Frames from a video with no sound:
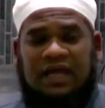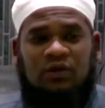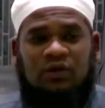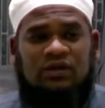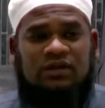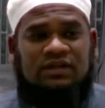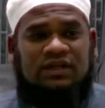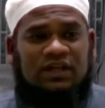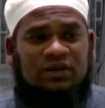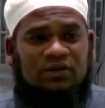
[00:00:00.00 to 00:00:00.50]

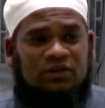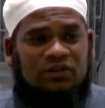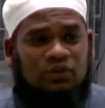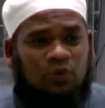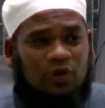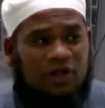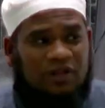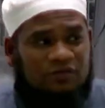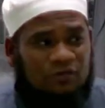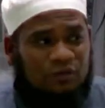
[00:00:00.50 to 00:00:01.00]
9 or
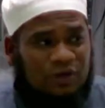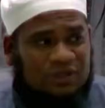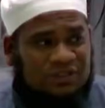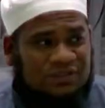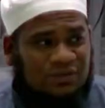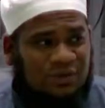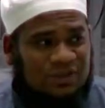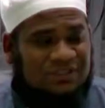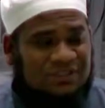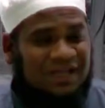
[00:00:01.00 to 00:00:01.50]
10 or
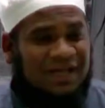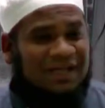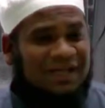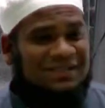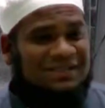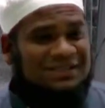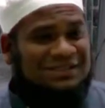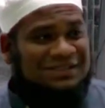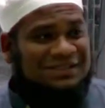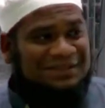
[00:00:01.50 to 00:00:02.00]
12, what's
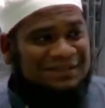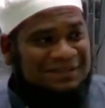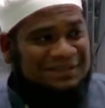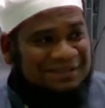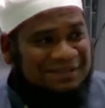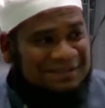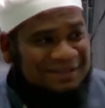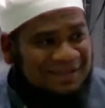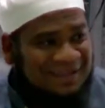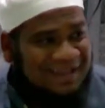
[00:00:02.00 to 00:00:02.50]
the age?
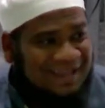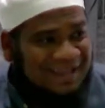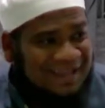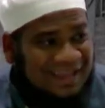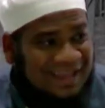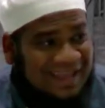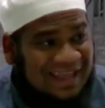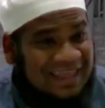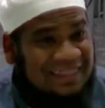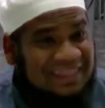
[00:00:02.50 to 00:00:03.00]

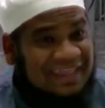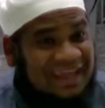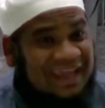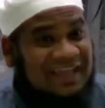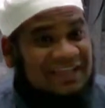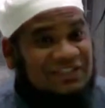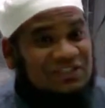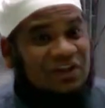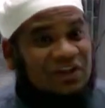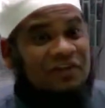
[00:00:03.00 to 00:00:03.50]

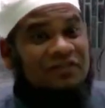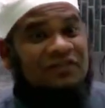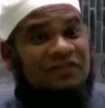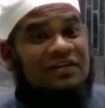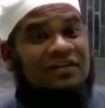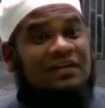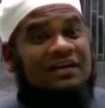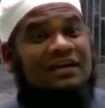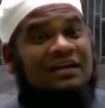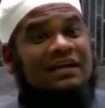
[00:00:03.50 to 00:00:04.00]
At the age
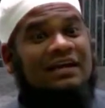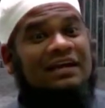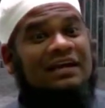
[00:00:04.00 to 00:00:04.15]
of?